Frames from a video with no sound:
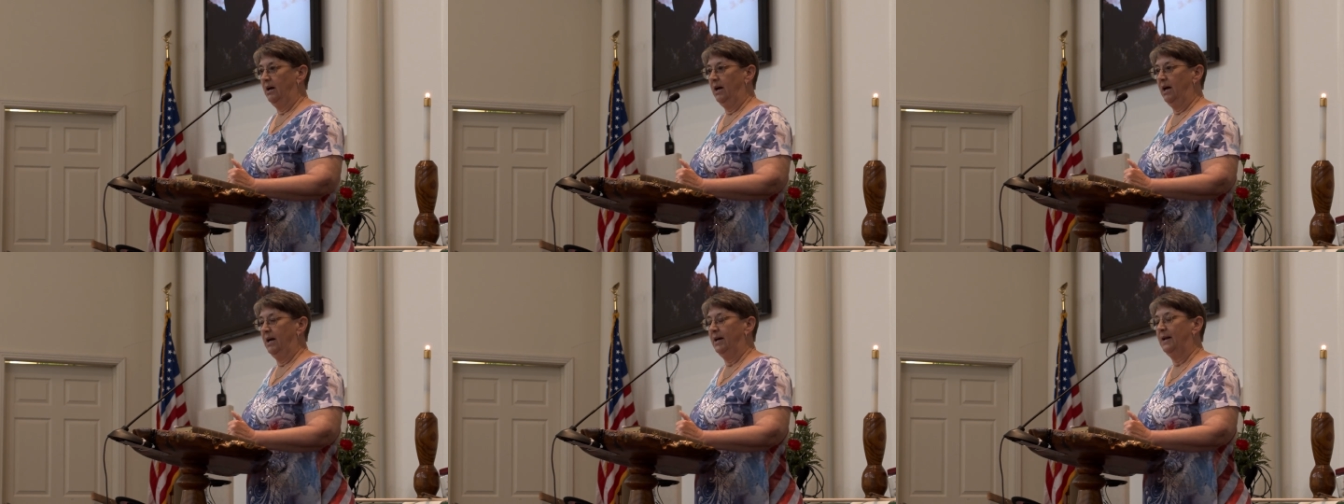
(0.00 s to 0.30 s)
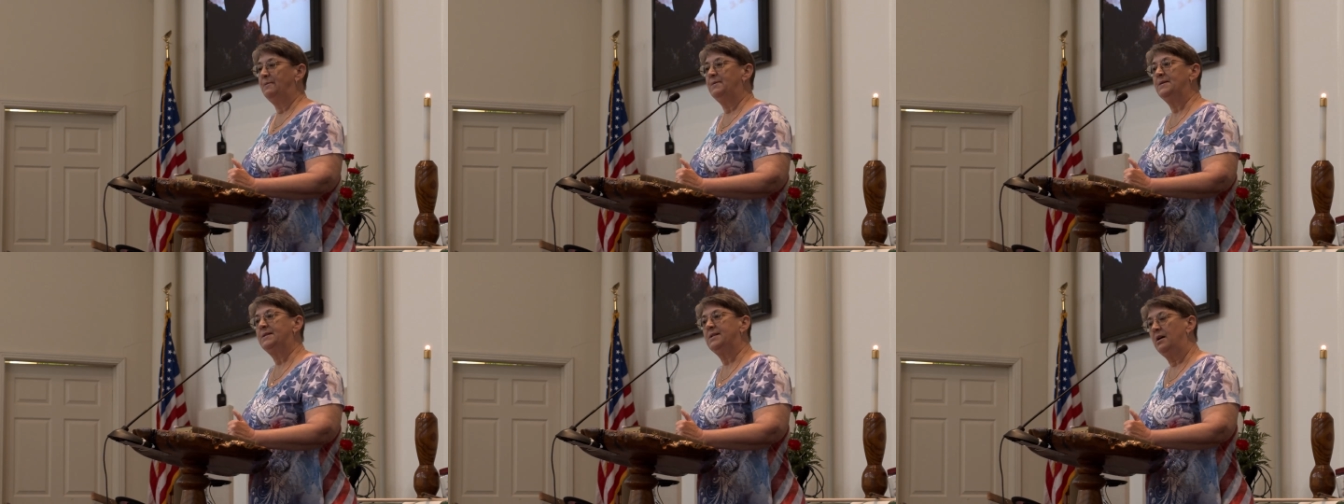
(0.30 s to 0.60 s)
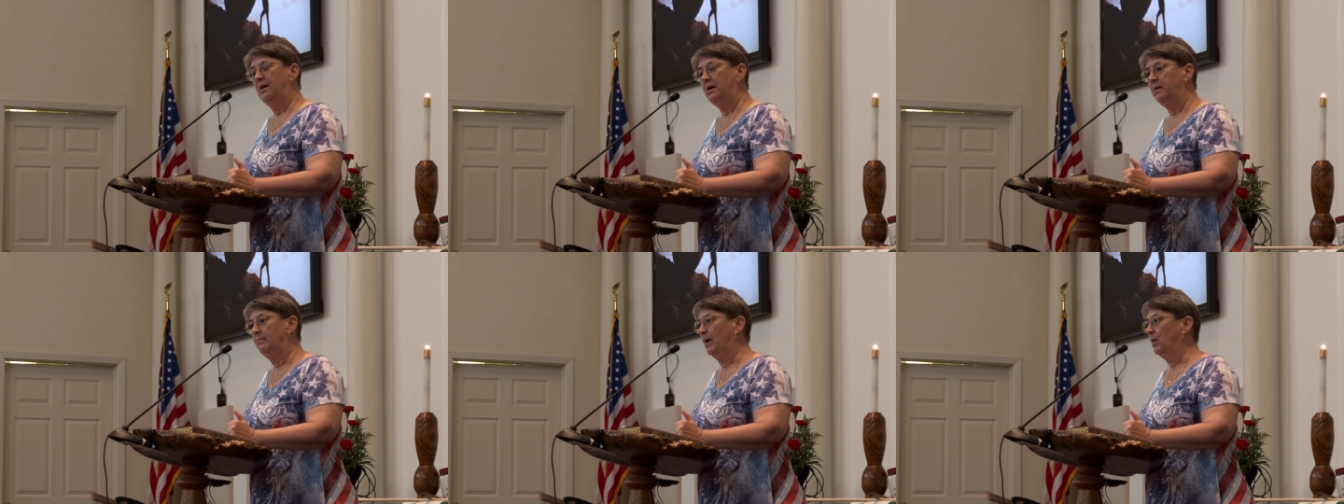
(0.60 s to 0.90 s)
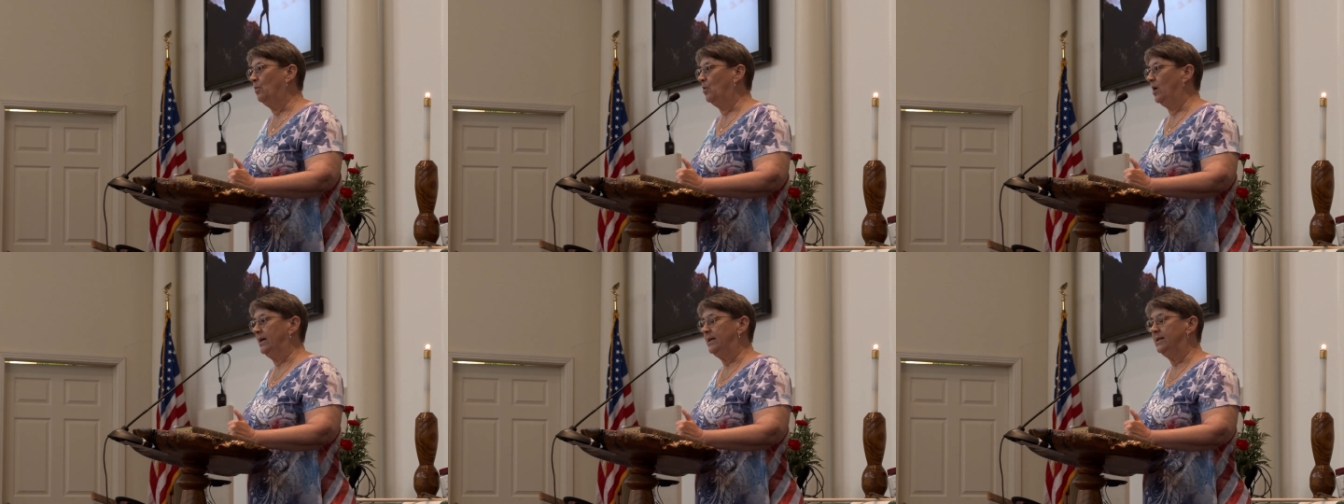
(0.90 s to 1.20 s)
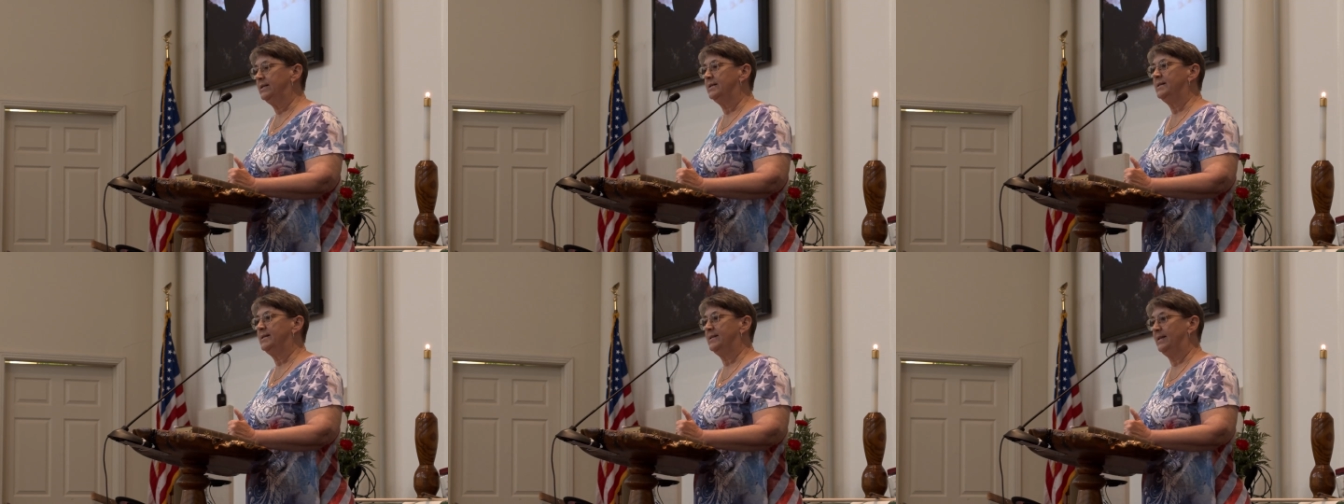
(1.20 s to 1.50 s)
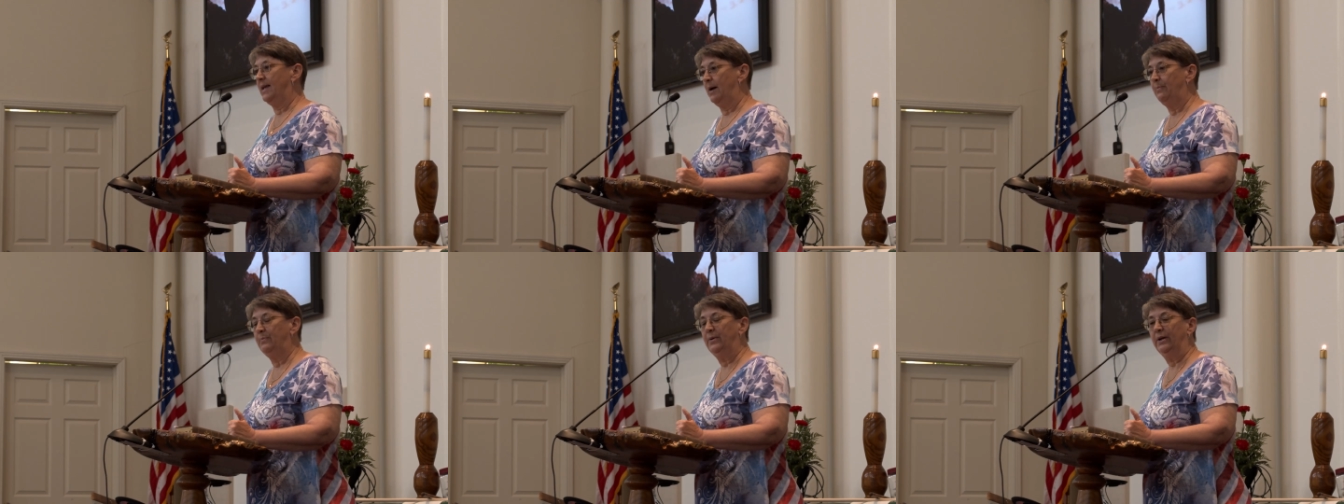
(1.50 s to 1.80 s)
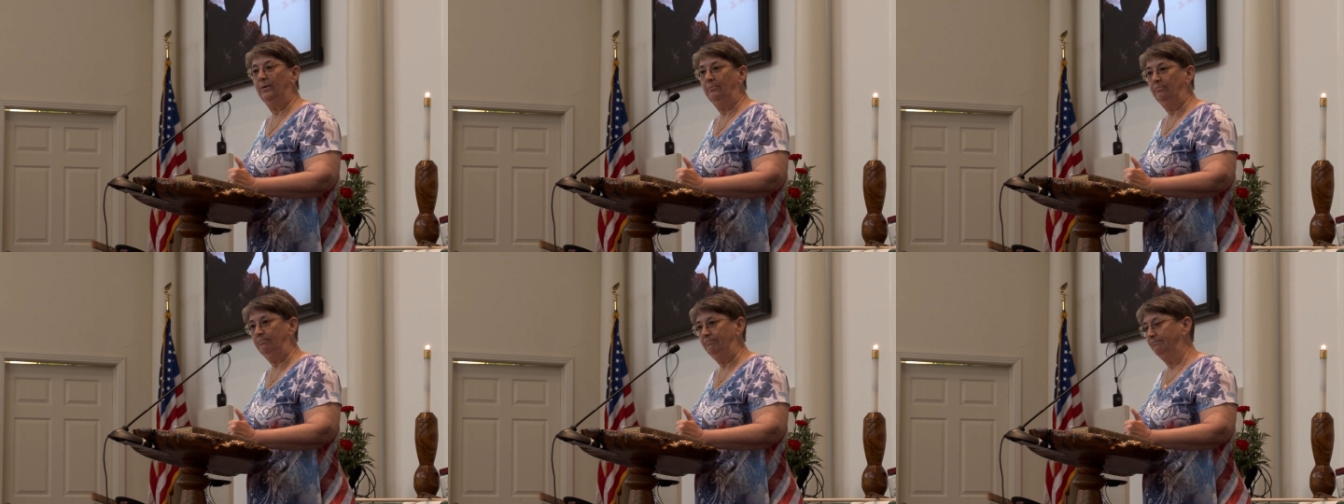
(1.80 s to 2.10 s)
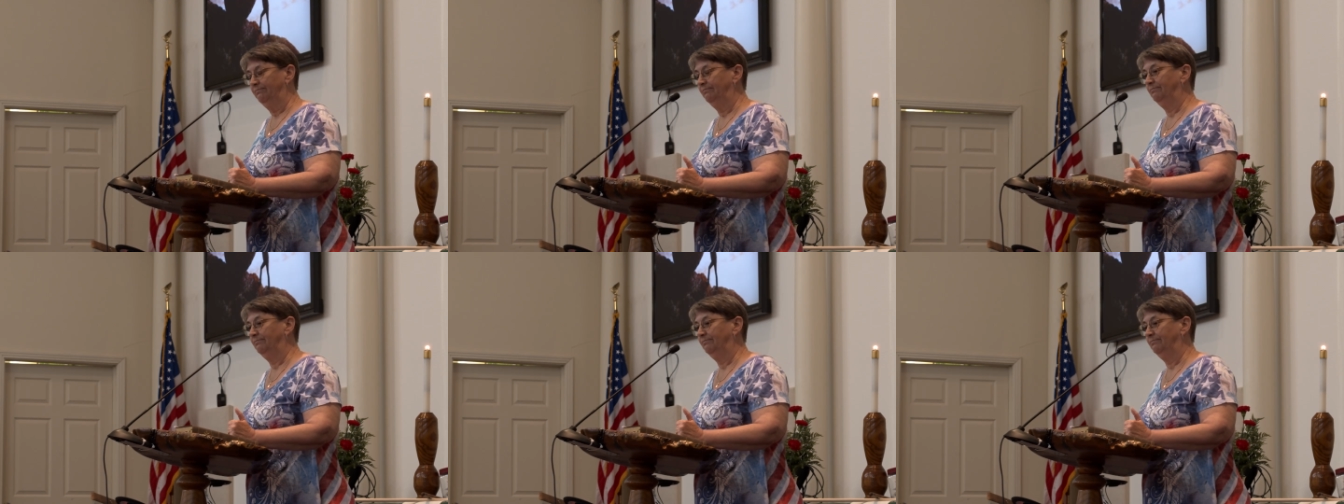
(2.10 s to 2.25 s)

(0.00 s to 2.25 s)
And at the time I wanted to slap him